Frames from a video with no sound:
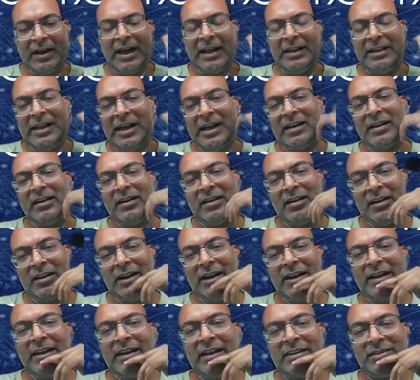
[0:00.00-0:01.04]
And that
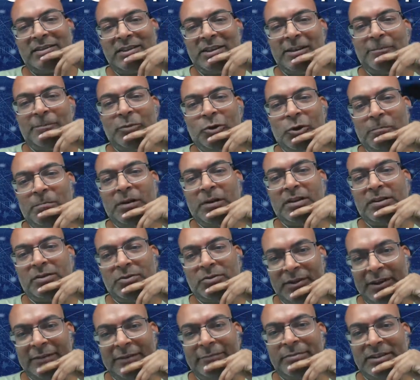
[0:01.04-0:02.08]
learning has come through
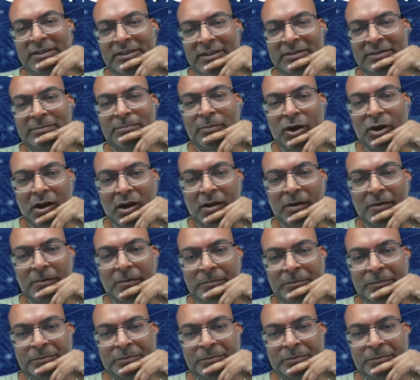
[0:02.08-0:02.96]
Personive business model.